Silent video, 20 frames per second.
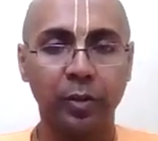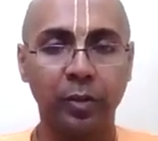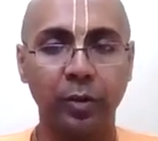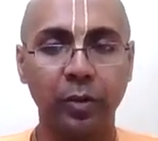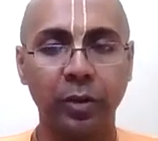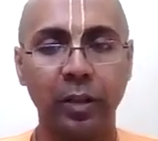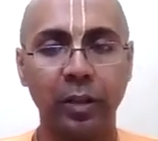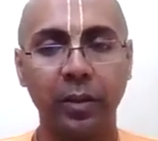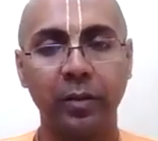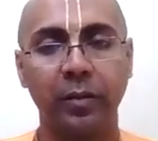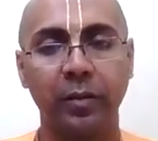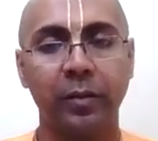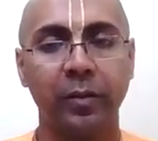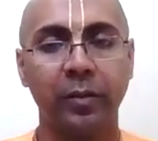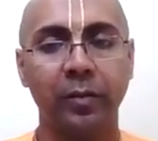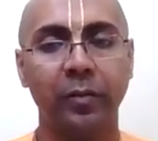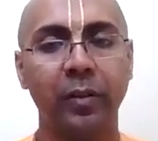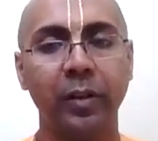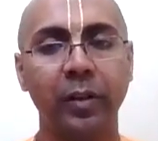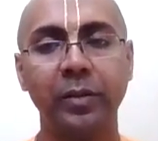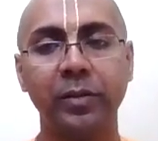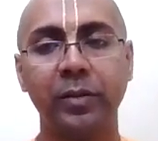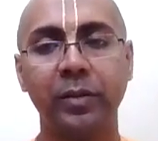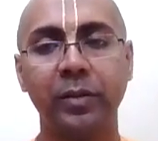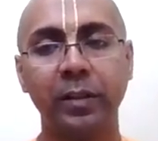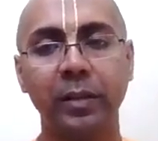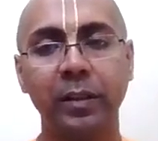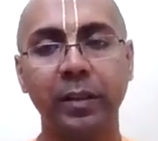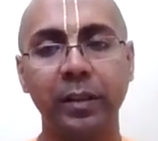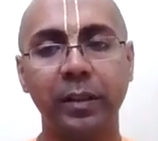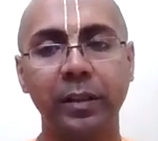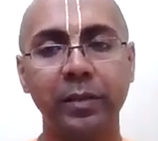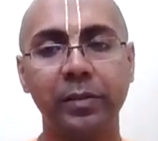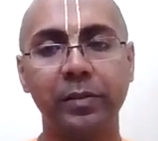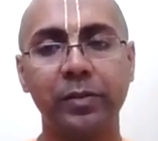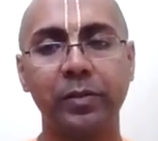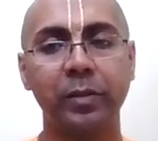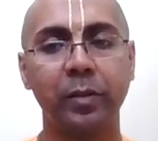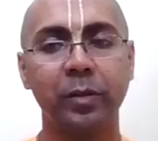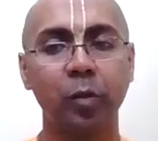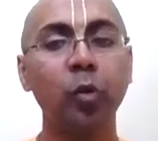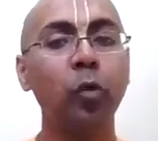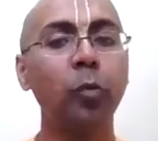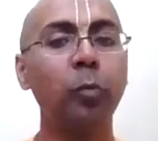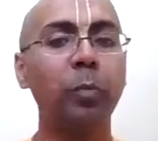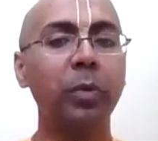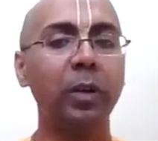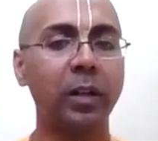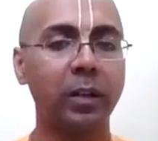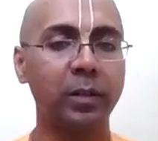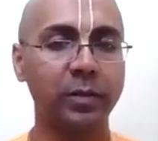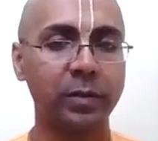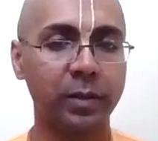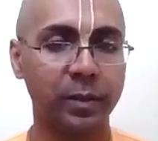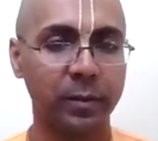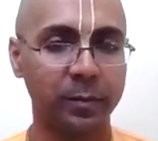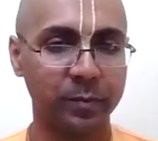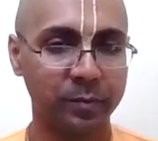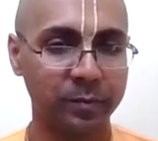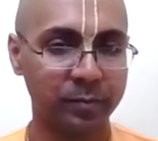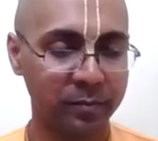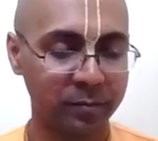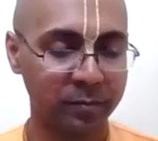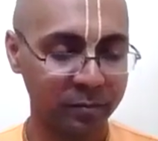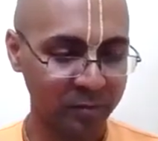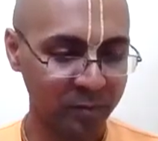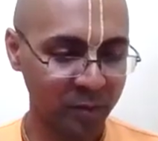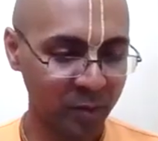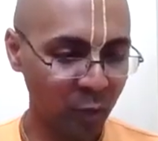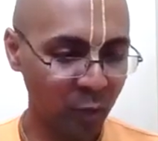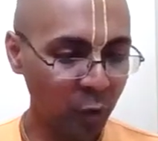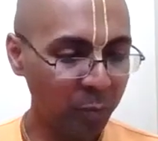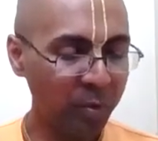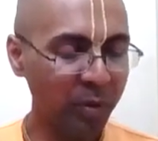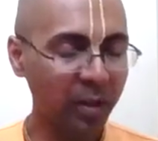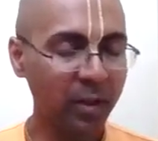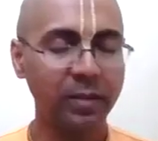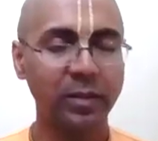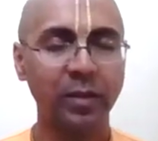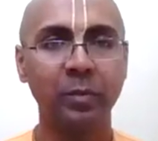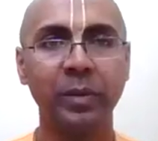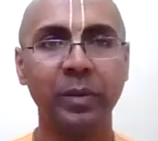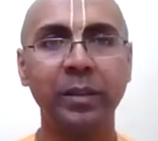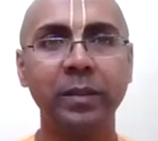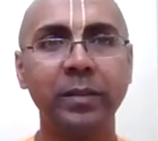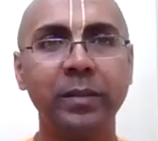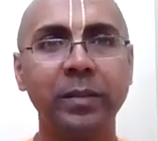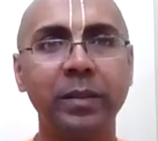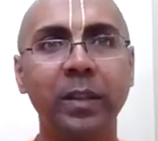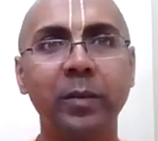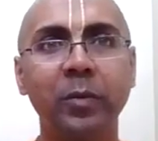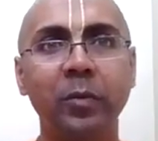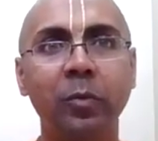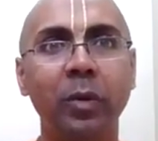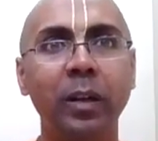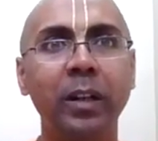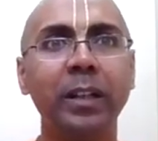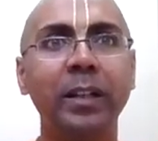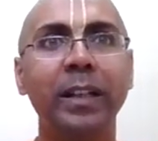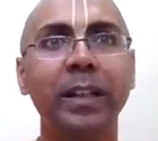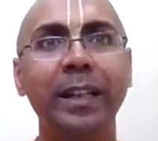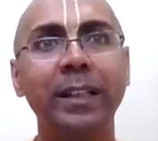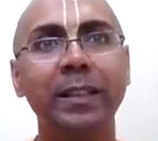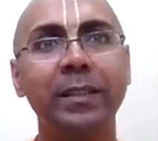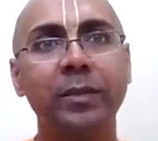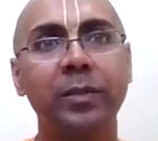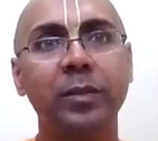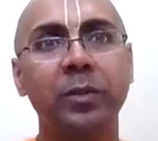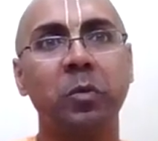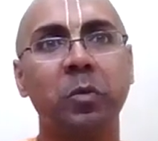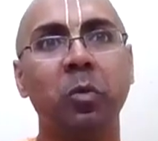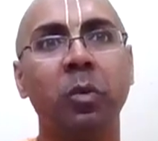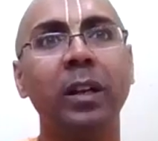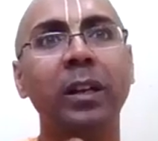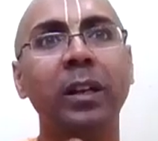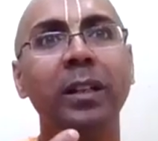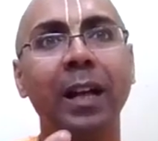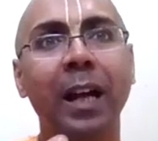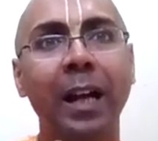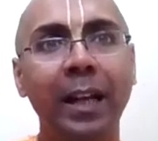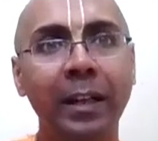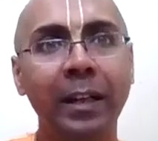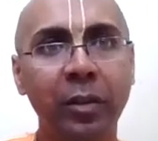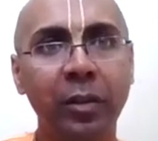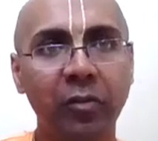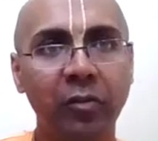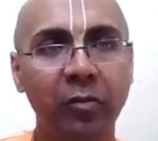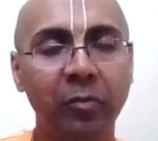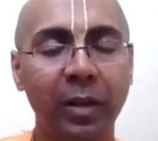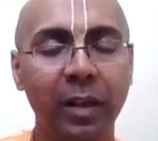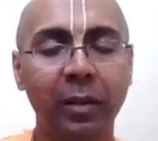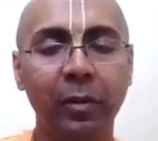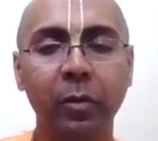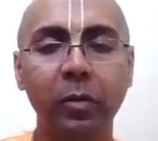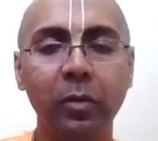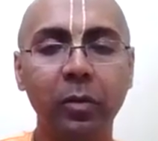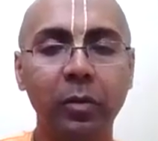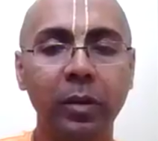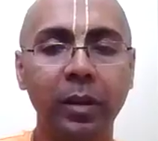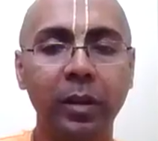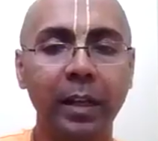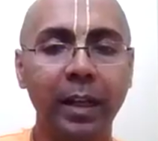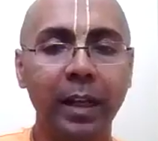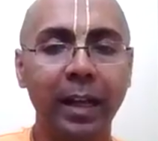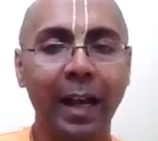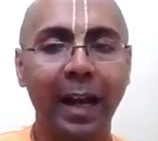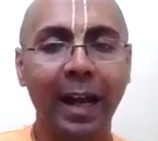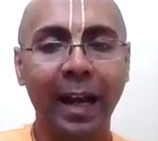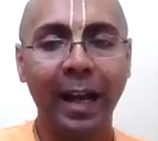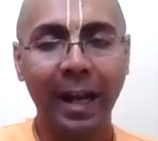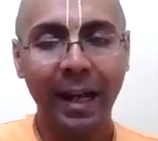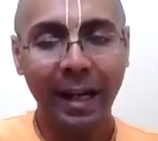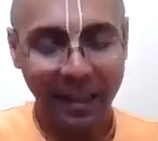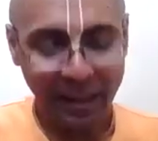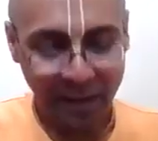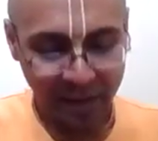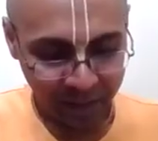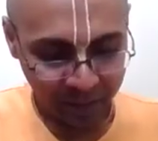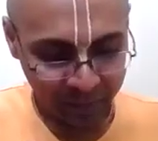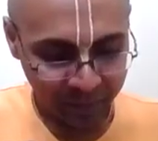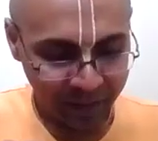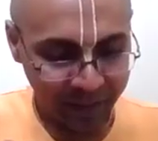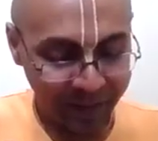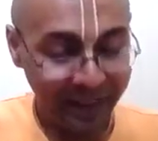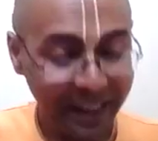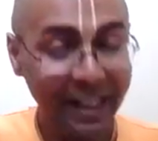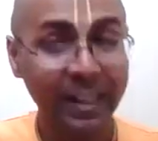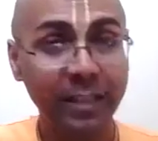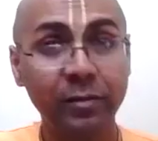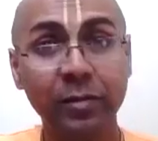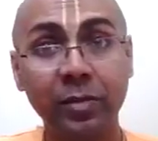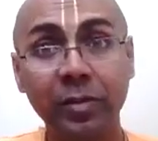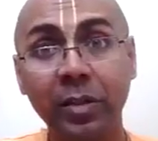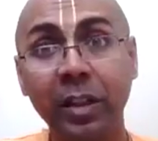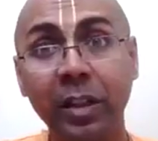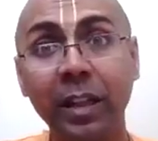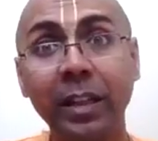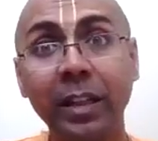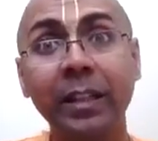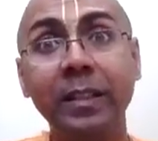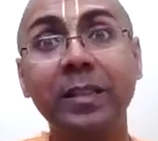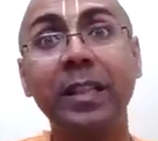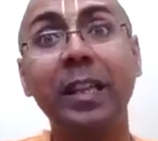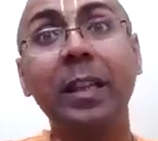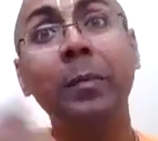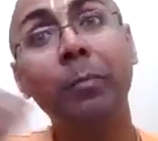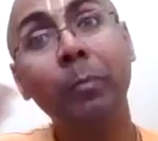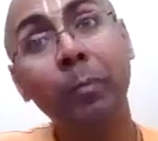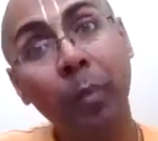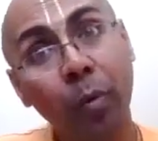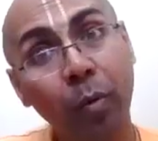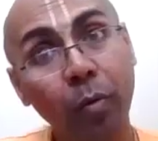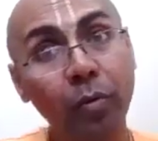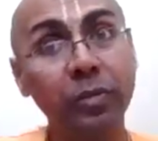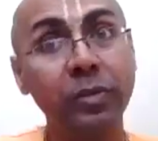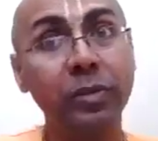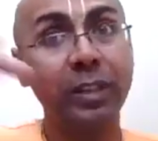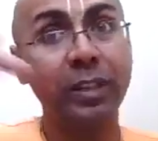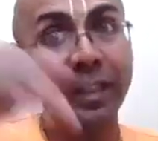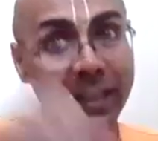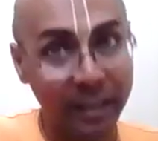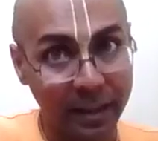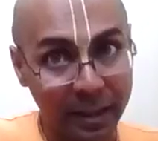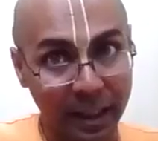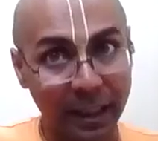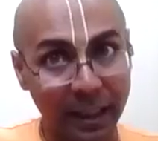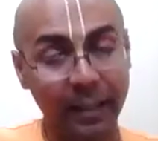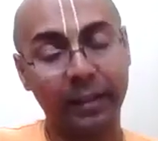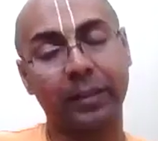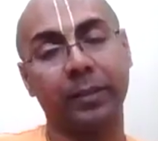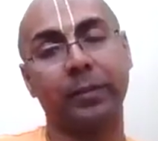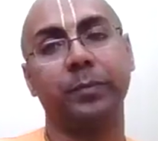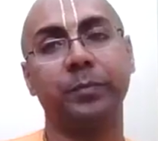So the first is uparasa. Uparasa means if one tastes one kind of mellow and something extra is imposed in that.